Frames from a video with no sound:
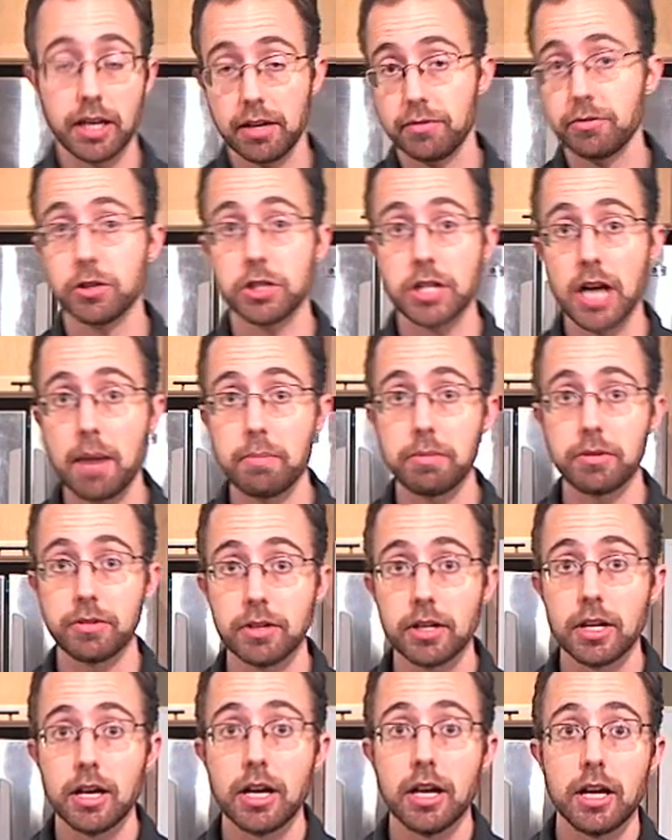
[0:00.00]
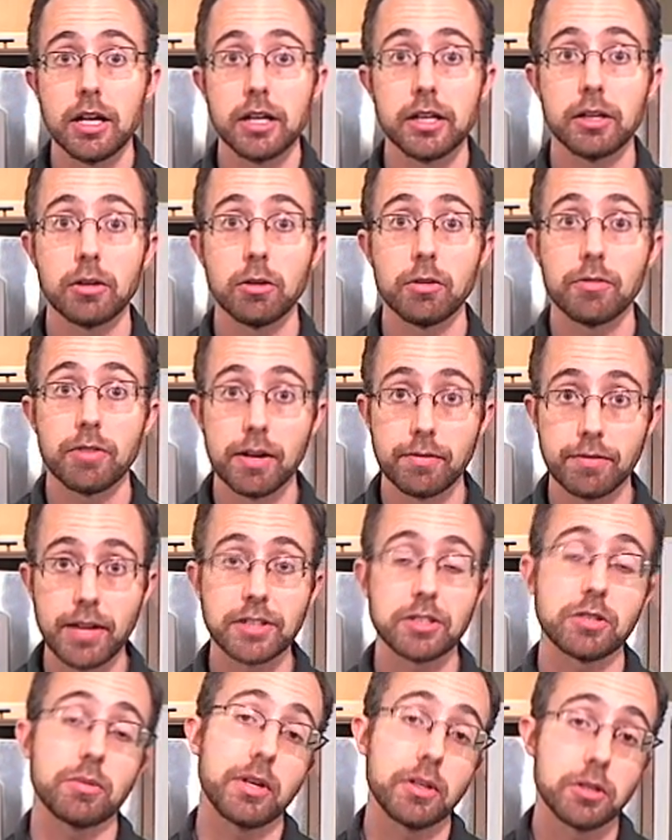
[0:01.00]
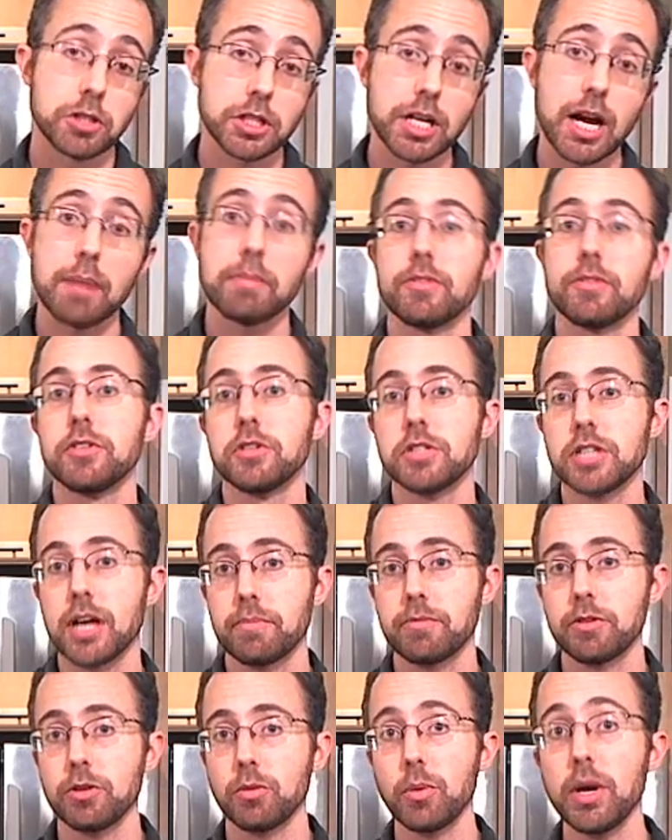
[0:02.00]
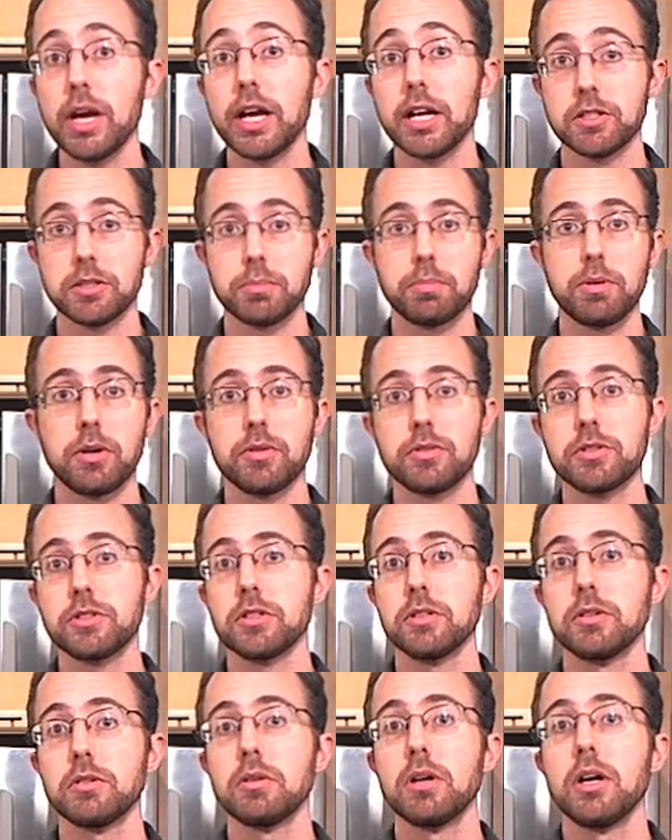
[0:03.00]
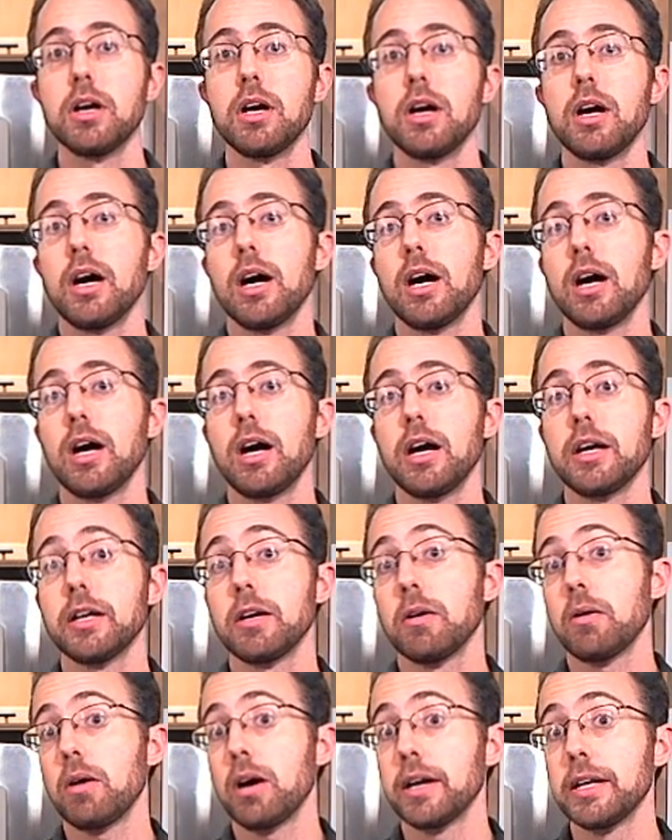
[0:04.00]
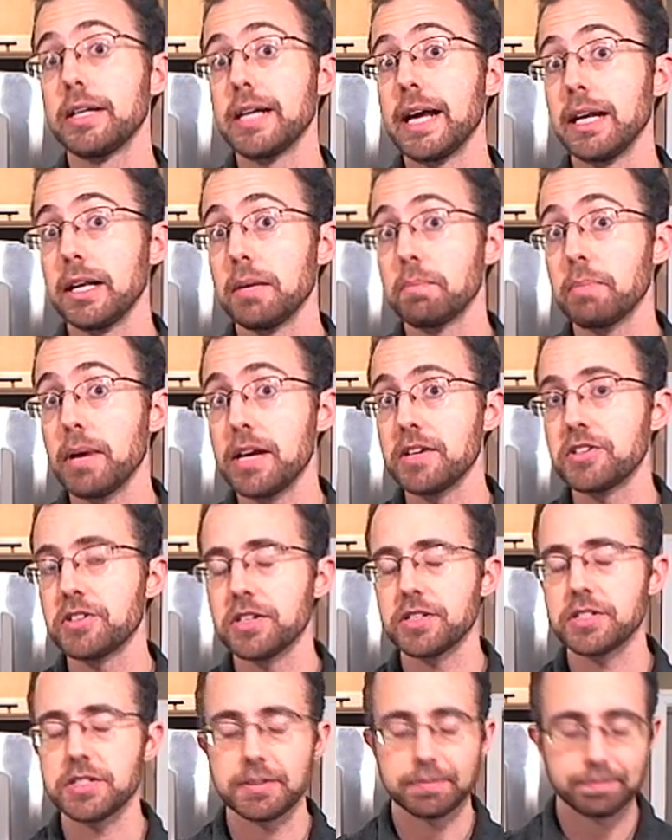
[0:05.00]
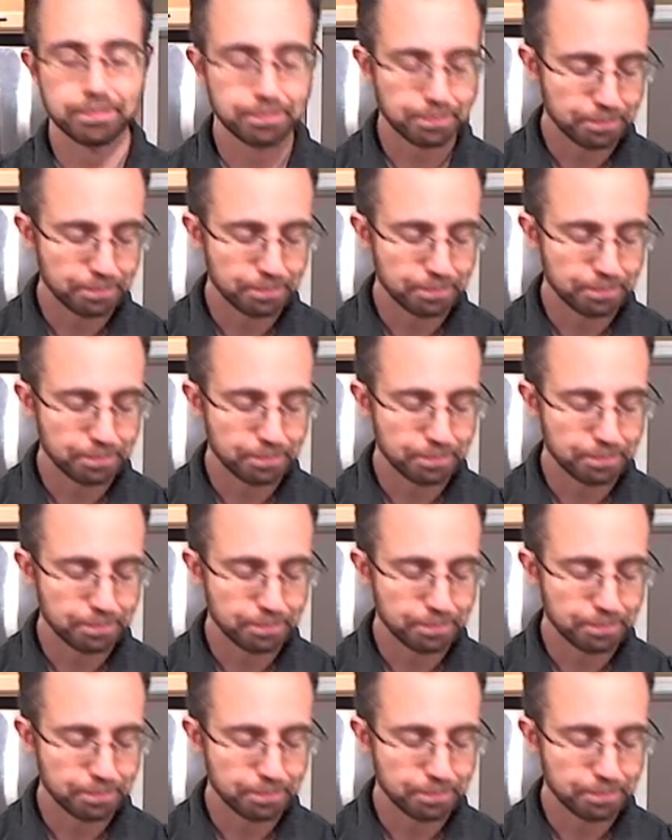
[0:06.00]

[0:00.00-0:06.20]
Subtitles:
If you're shopping, if that's the way you shop, shop for the week as opposed to, on a daily basis,